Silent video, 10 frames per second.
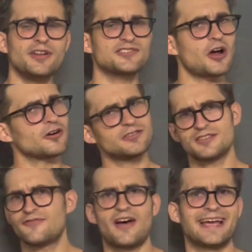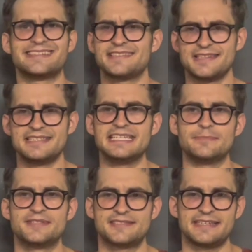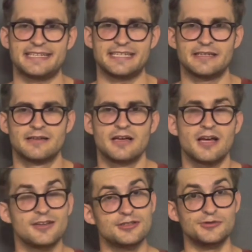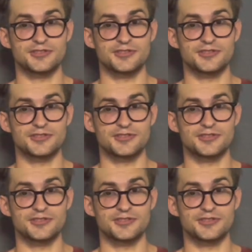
is hard to find in the deep sea. To